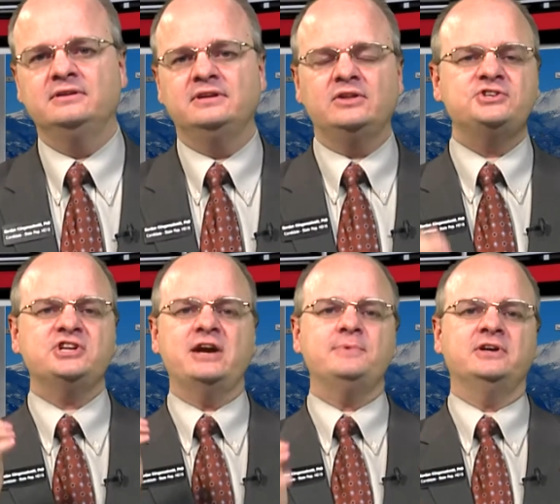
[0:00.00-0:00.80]
Now
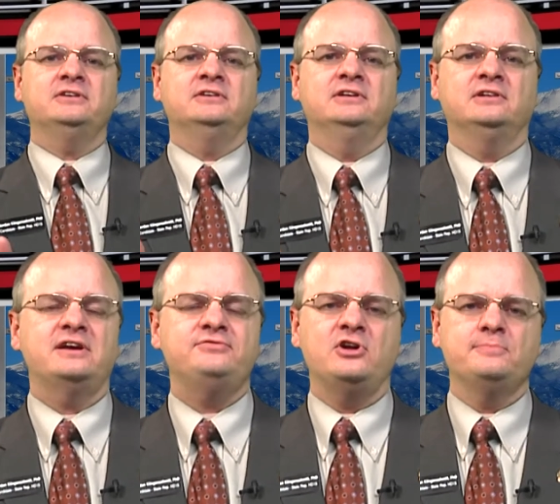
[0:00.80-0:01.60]
listen, I'm a
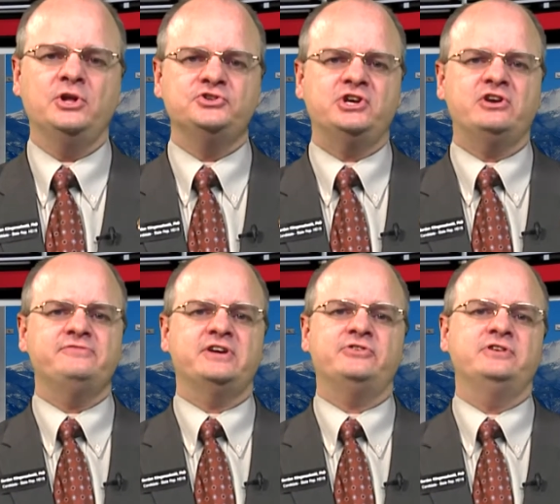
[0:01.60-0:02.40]
lifelong military
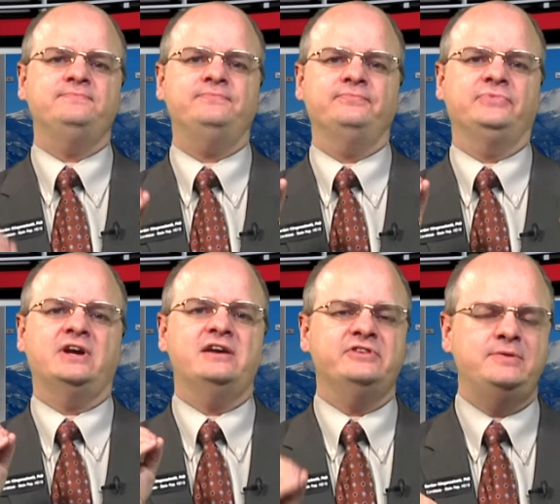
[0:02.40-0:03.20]
veteran.
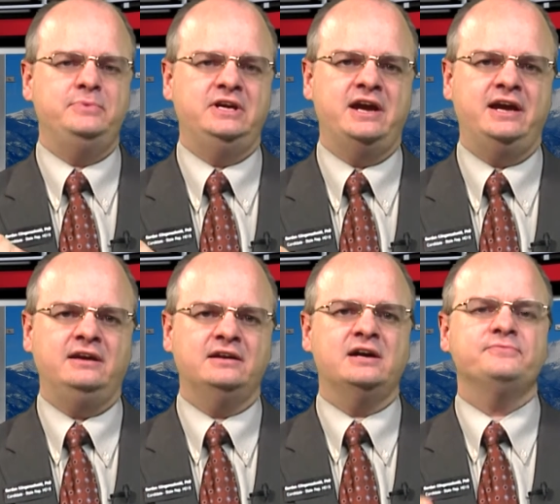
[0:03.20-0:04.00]
I have an MBA.
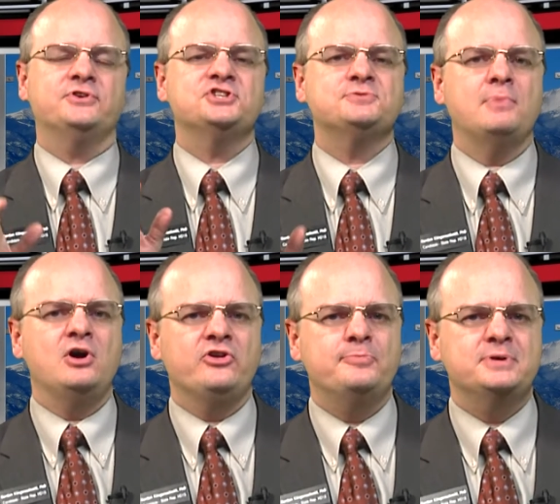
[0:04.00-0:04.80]
I'm for
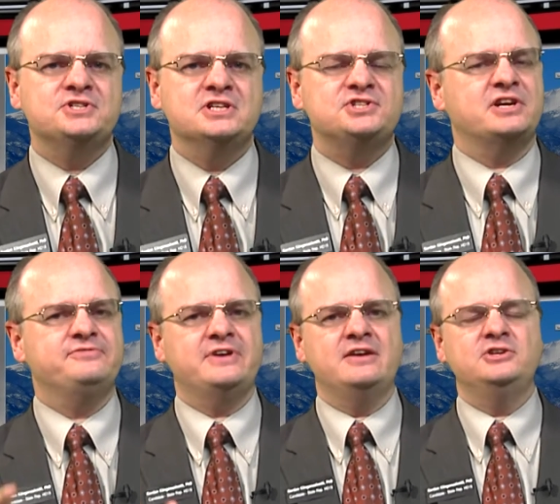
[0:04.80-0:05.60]
smaller business. I've
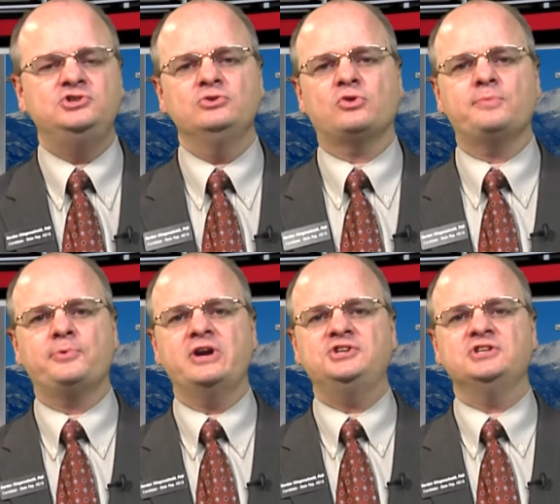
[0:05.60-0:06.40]
founded two
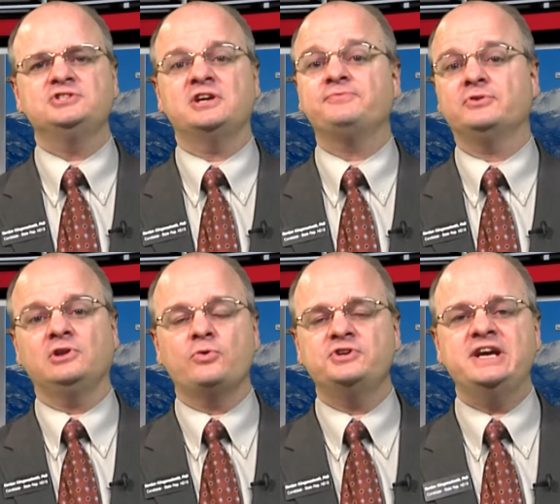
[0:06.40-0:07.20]
corporations. I'm for
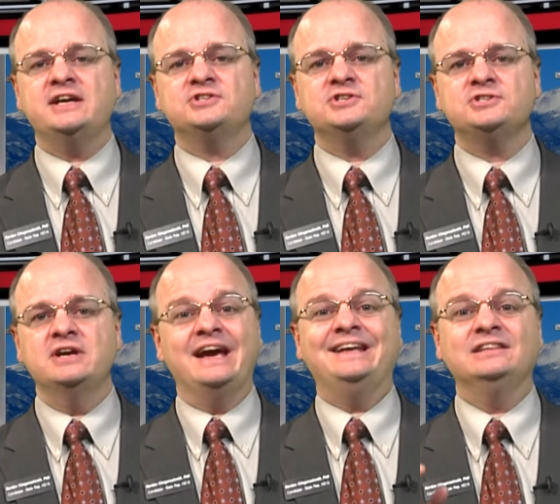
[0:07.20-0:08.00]
lower taxes
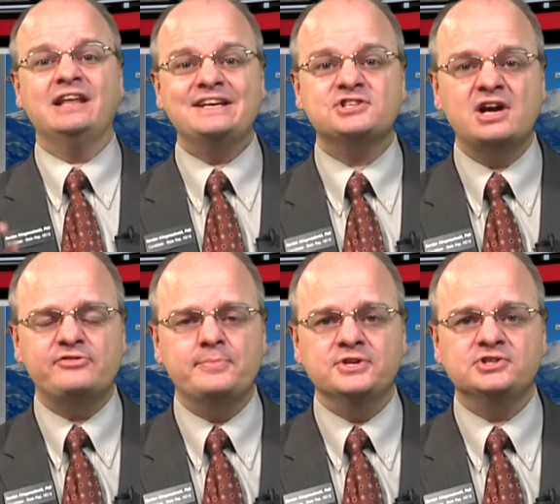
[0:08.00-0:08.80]
and less
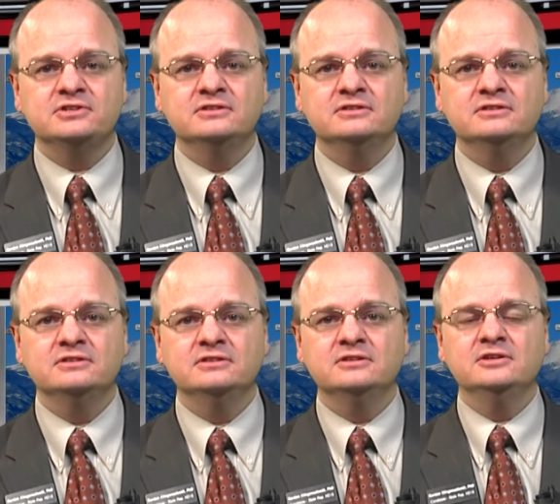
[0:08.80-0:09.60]
government.
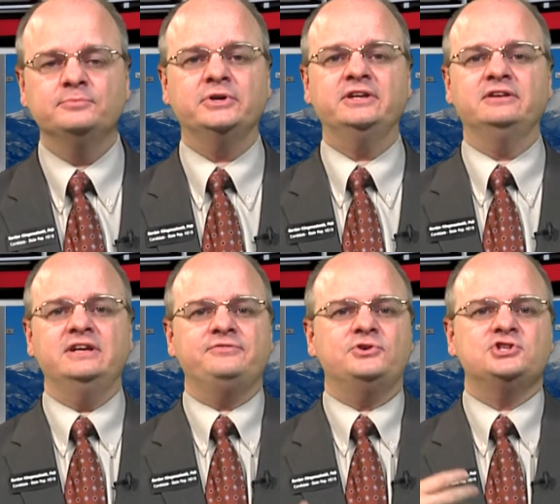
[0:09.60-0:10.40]
But
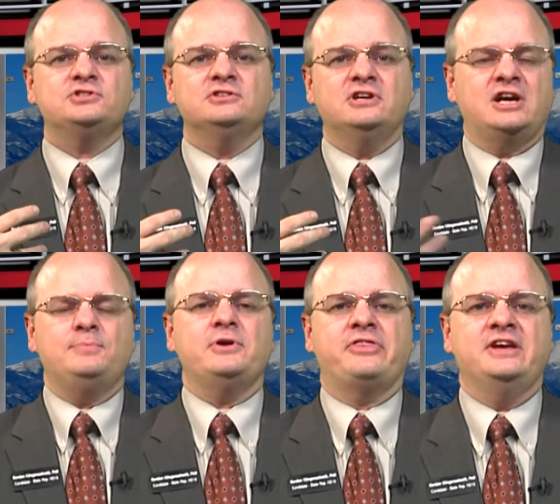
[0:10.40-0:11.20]
if there's a
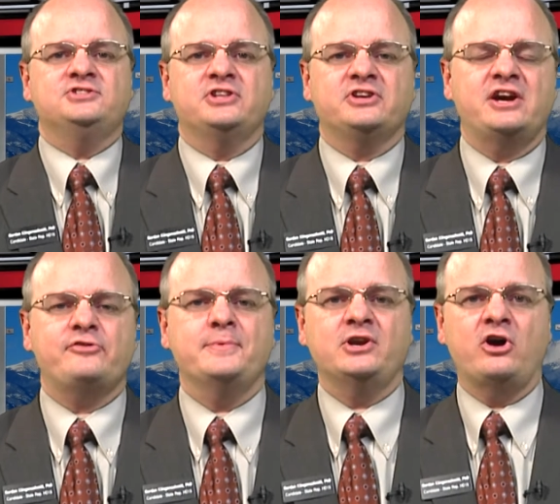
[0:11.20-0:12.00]
couple of things that the
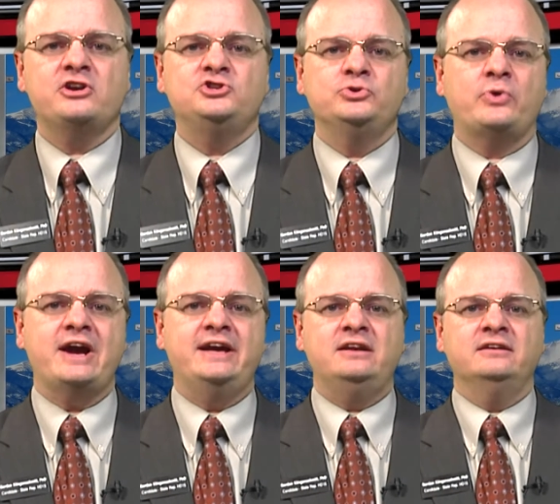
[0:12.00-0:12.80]
government ought to do
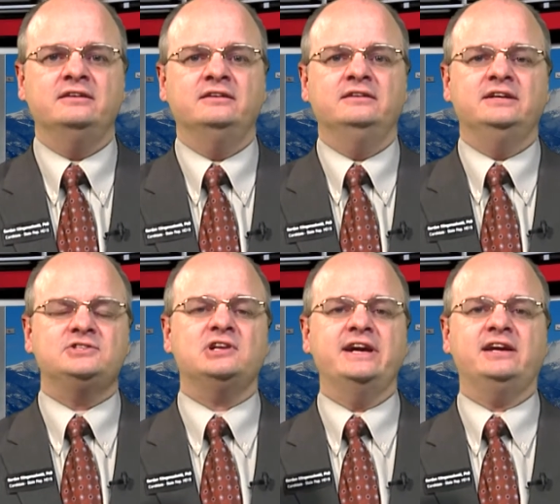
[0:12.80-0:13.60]
right,
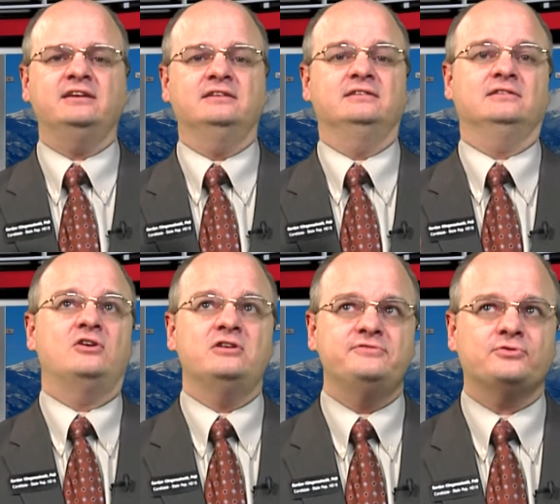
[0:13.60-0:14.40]
it's like
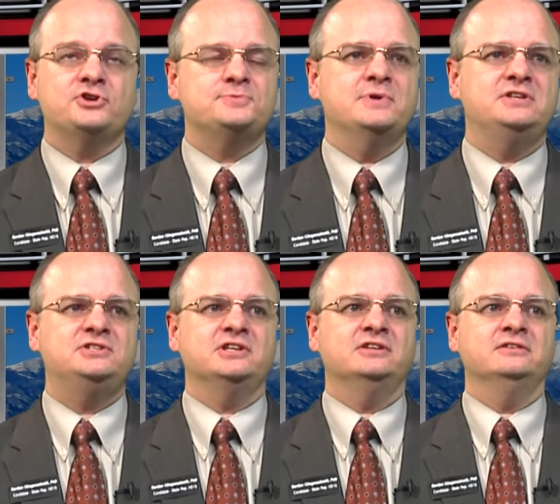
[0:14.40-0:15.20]
law enforcement
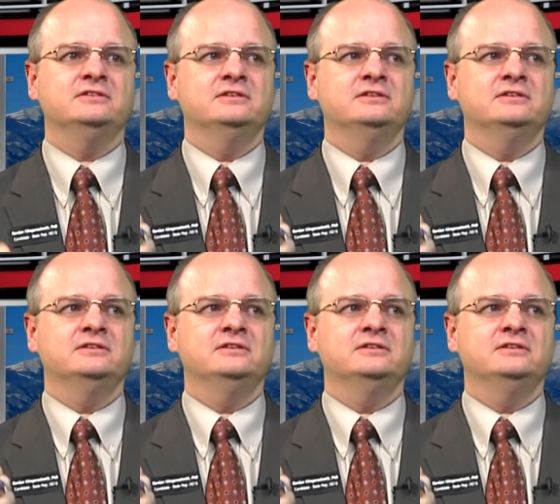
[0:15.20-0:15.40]
and